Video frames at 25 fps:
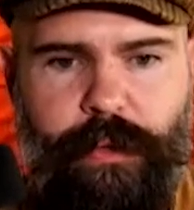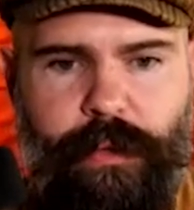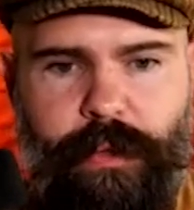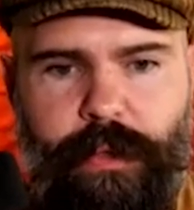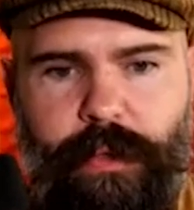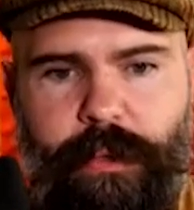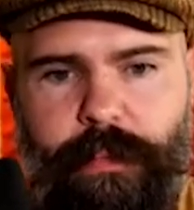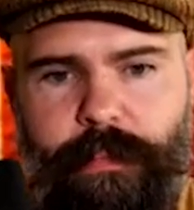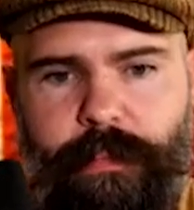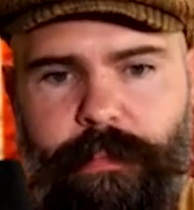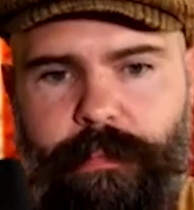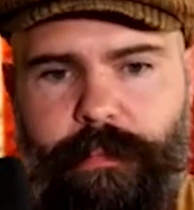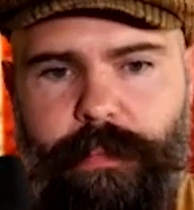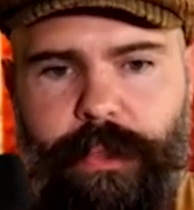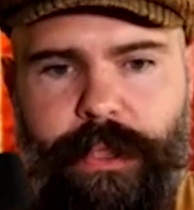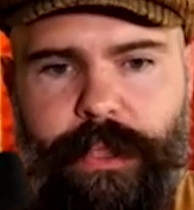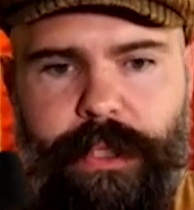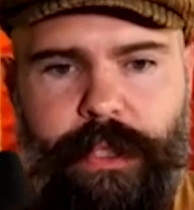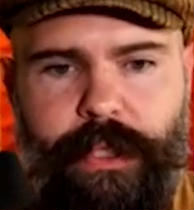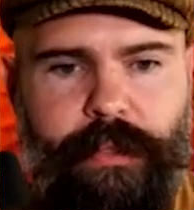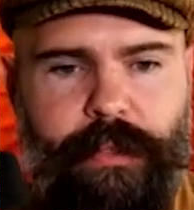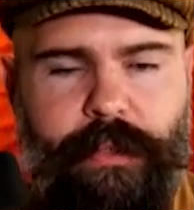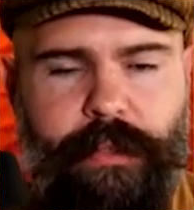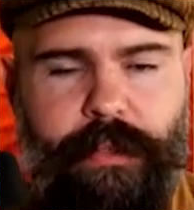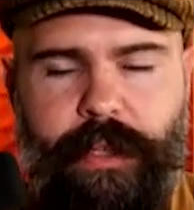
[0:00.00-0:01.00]
or
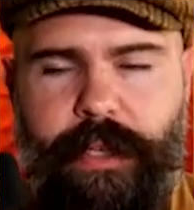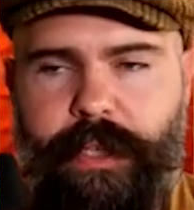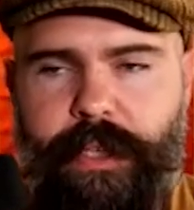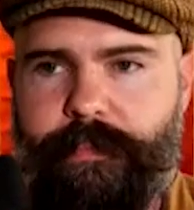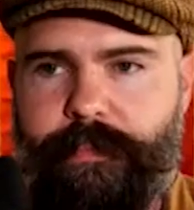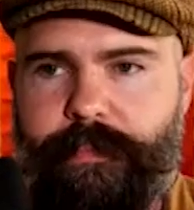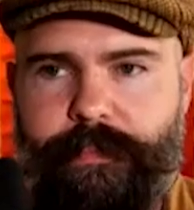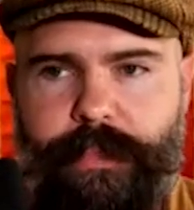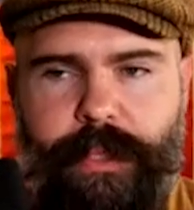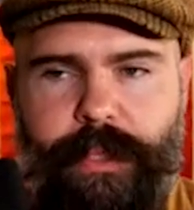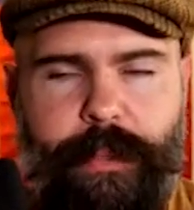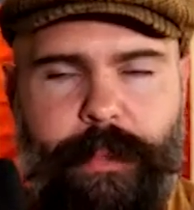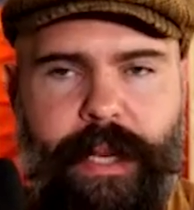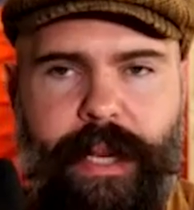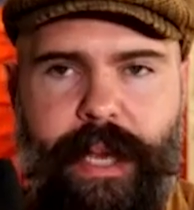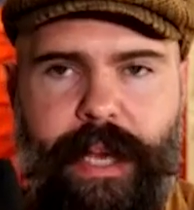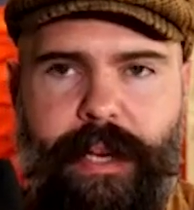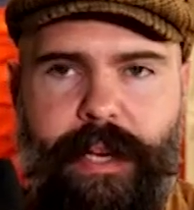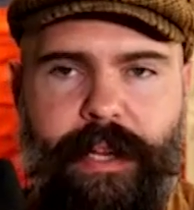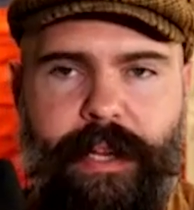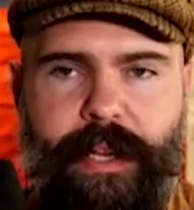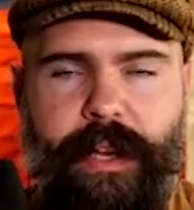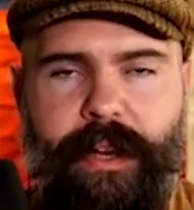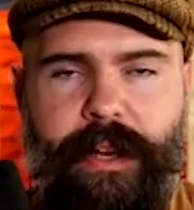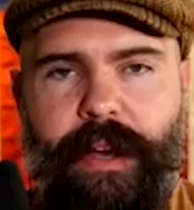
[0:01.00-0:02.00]
particular like some kind of
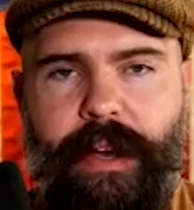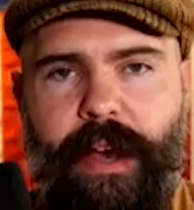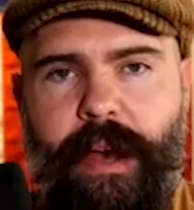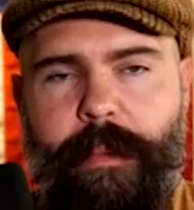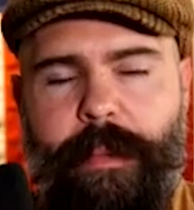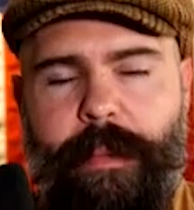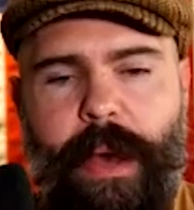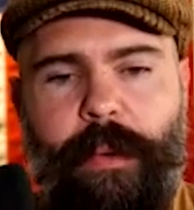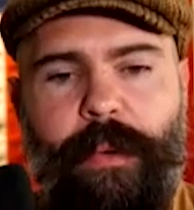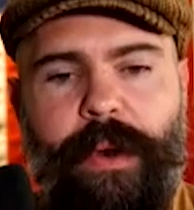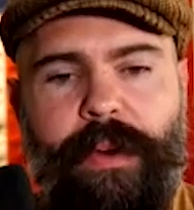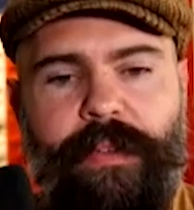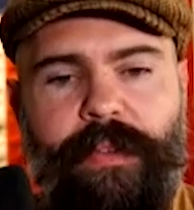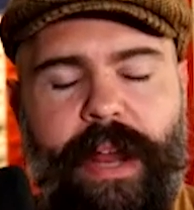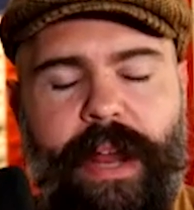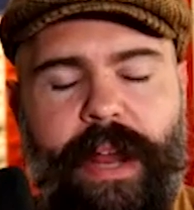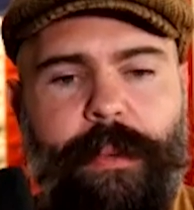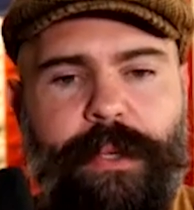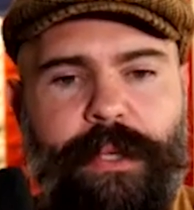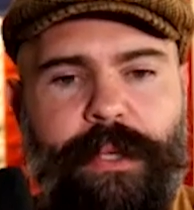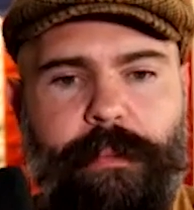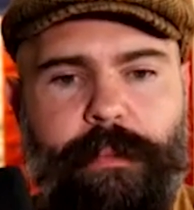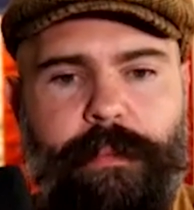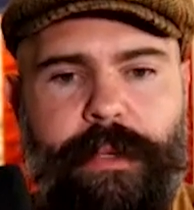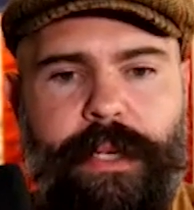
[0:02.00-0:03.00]
hand-to-hand combat, whatever it
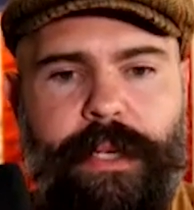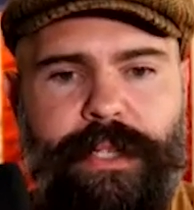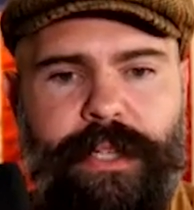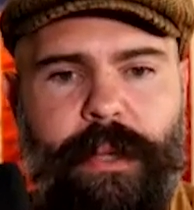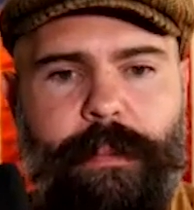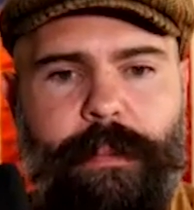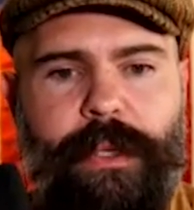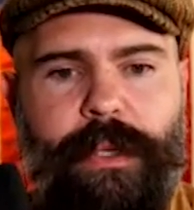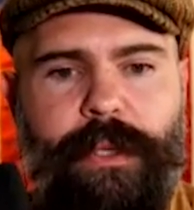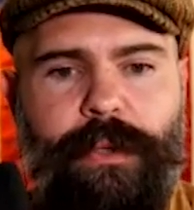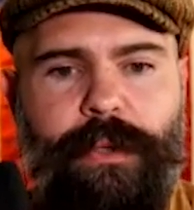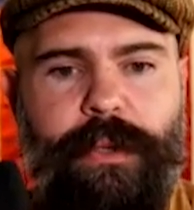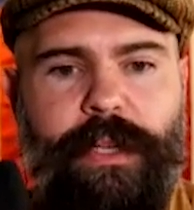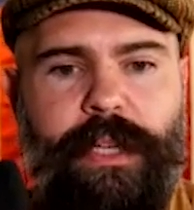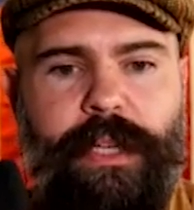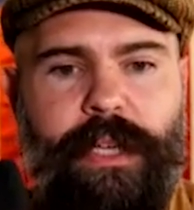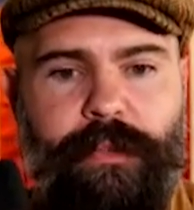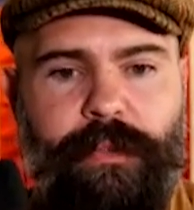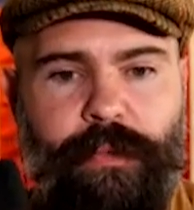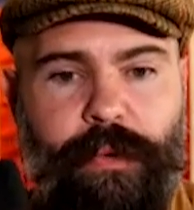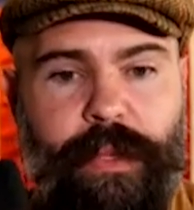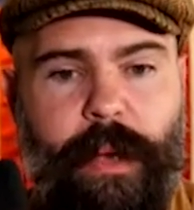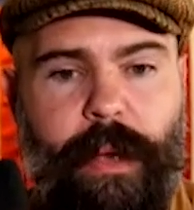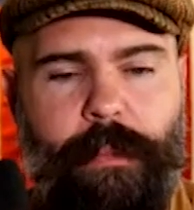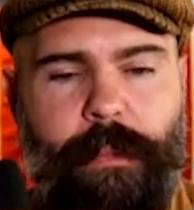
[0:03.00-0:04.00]
happens to be, something unique
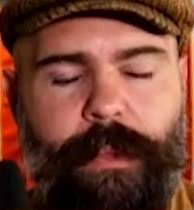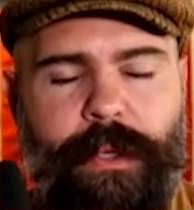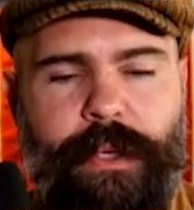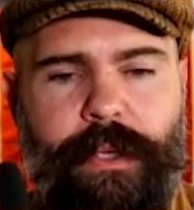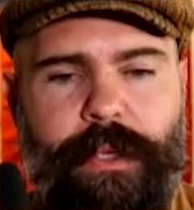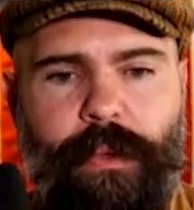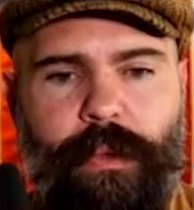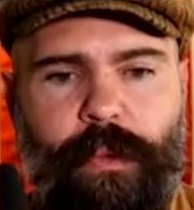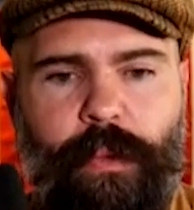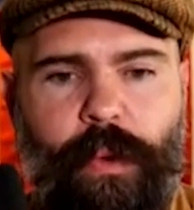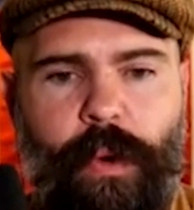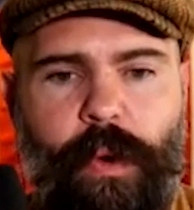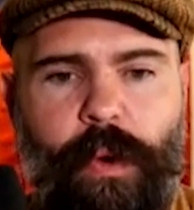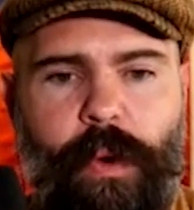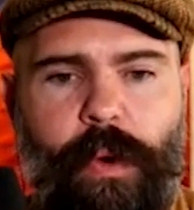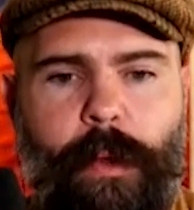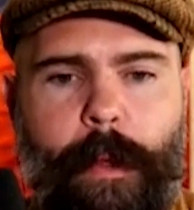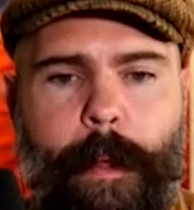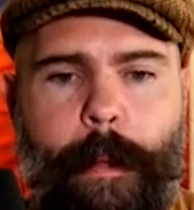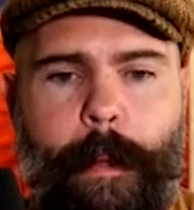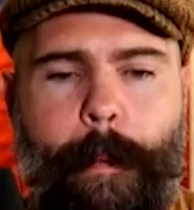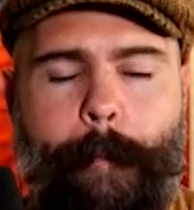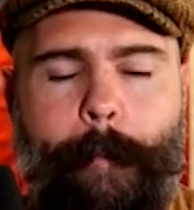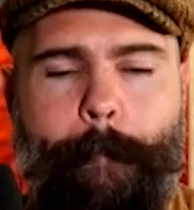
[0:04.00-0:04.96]
for that particular role.